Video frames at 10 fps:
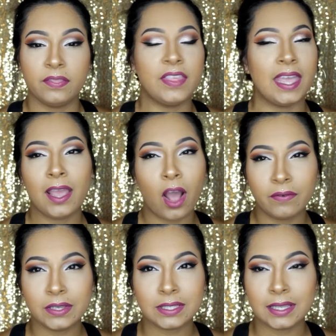They
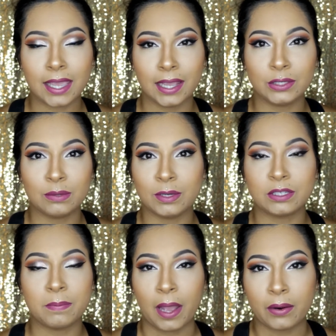obviously can't do
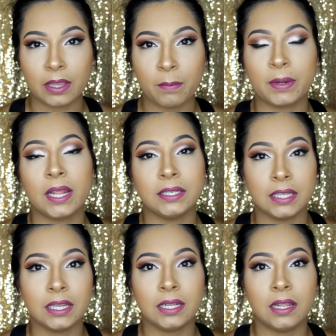much about it, but I
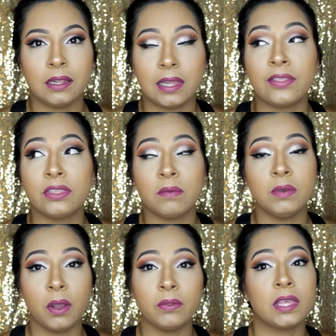did let
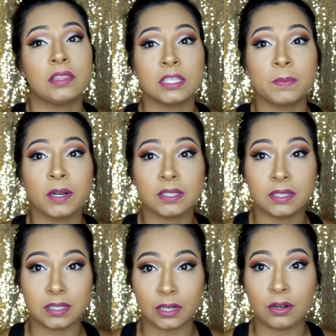them know that this
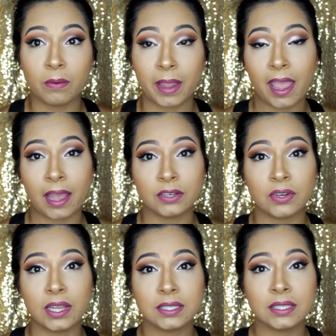person did know my
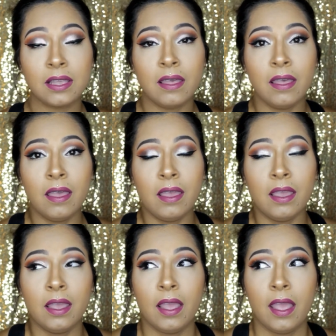address.
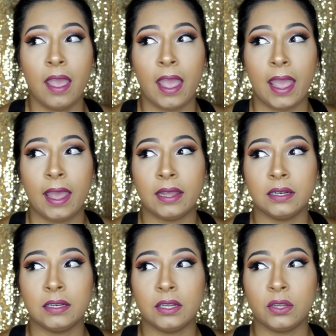
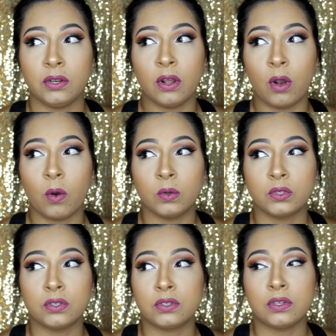And, you
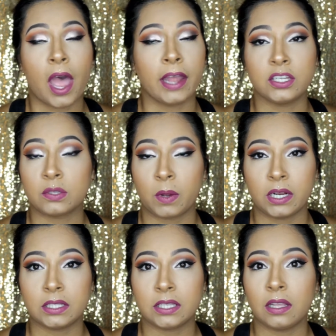know, I just
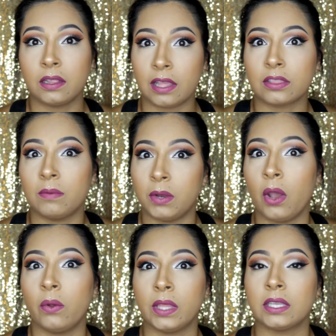wanted to let them
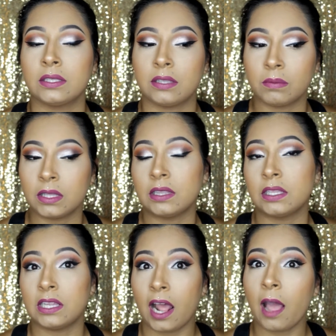know, like, something
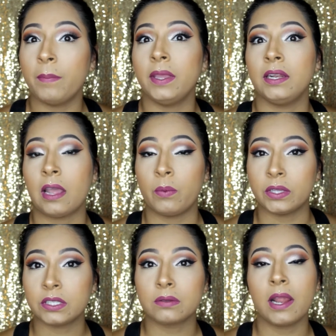did happen. I
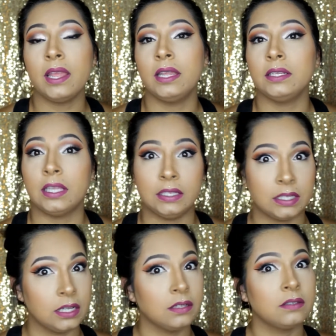was threatened. They
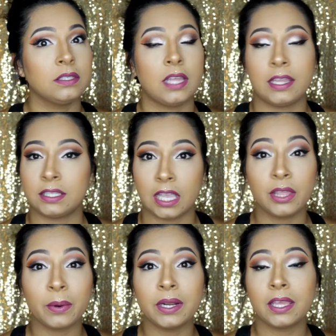did
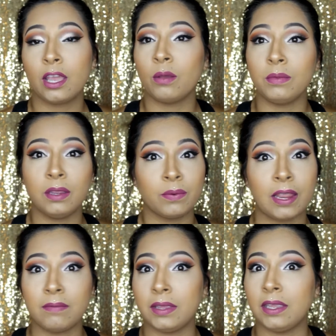say they were going to kill me,
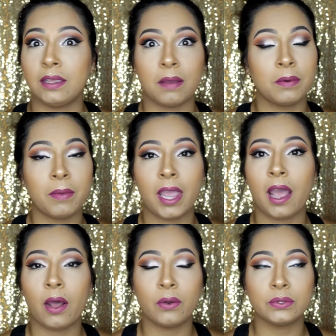rape me, come to my
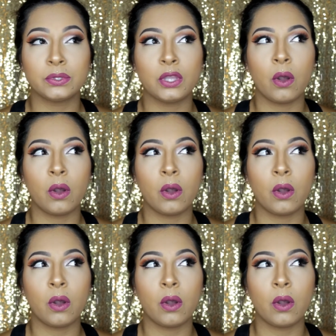house.